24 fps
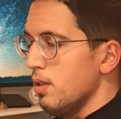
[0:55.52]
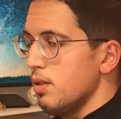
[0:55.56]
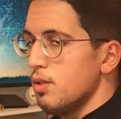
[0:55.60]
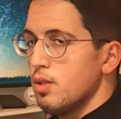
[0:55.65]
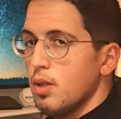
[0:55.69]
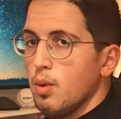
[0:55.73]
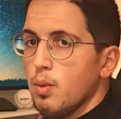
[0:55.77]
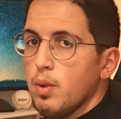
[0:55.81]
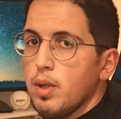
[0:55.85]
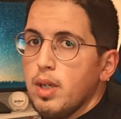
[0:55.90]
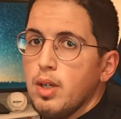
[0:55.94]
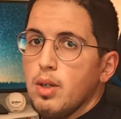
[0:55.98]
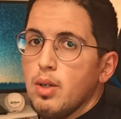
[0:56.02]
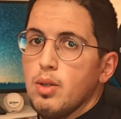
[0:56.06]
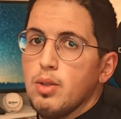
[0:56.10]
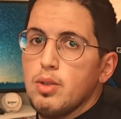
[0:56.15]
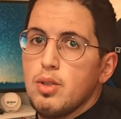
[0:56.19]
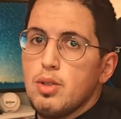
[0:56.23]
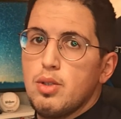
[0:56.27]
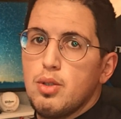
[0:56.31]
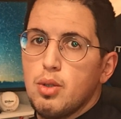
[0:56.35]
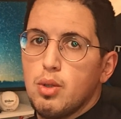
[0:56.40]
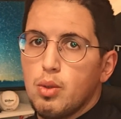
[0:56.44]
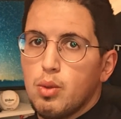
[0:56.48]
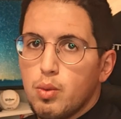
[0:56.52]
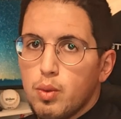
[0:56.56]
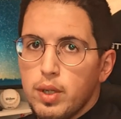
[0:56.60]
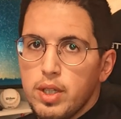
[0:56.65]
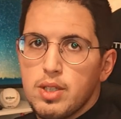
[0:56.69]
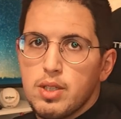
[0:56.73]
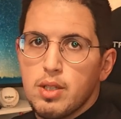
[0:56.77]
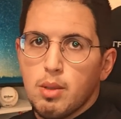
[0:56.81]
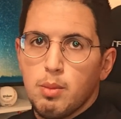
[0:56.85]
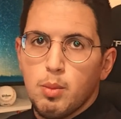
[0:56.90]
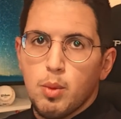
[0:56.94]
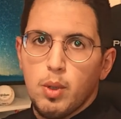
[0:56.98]
So, in order to
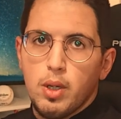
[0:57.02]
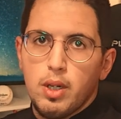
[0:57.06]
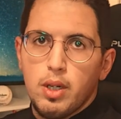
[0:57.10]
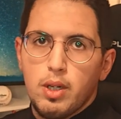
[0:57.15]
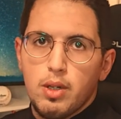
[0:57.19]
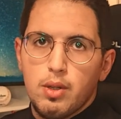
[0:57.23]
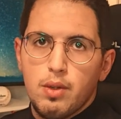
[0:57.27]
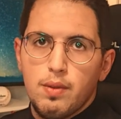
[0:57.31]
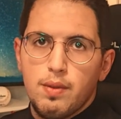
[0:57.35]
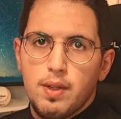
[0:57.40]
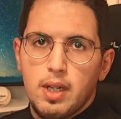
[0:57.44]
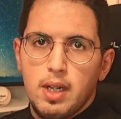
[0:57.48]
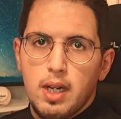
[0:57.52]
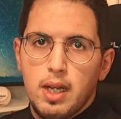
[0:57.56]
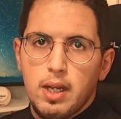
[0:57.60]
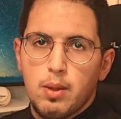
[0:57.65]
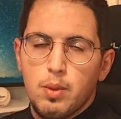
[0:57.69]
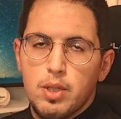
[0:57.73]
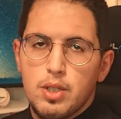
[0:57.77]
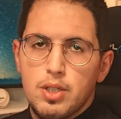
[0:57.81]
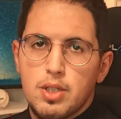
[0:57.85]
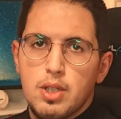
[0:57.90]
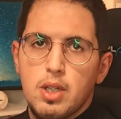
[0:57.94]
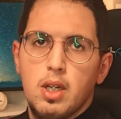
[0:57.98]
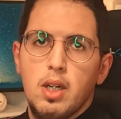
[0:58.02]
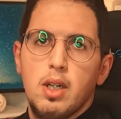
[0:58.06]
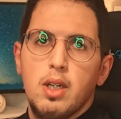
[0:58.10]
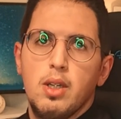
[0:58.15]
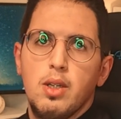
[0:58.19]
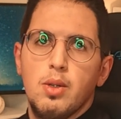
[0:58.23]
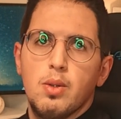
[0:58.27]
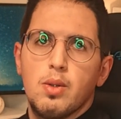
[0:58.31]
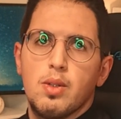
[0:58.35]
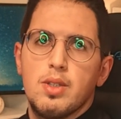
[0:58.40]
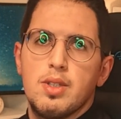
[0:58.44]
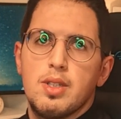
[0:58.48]
greet someone in Riffian language,
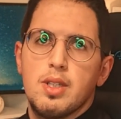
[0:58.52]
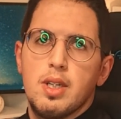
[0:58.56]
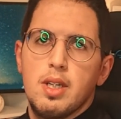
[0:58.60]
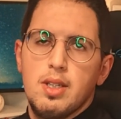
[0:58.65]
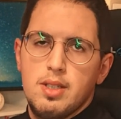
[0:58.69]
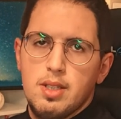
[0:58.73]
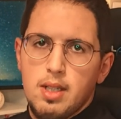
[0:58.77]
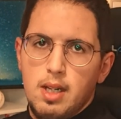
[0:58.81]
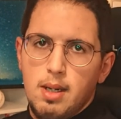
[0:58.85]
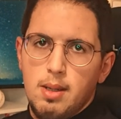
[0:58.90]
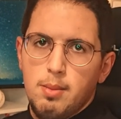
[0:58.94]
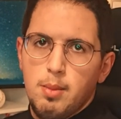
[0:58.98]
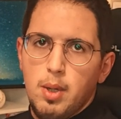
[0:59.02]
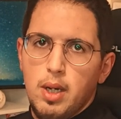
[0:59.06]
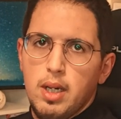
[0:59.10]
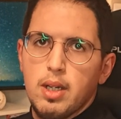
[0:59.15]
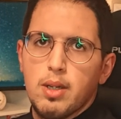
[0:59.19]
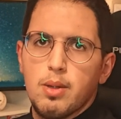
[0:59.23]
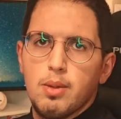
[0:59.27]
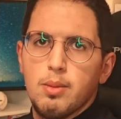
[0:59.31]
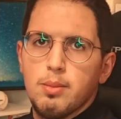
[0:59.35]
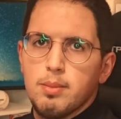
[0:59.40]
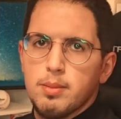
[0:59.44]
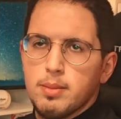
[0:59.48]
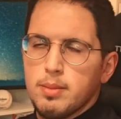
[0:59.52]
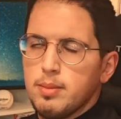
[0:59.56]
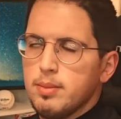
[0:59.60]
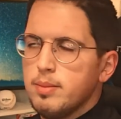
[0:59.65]
you can say salam alaikum.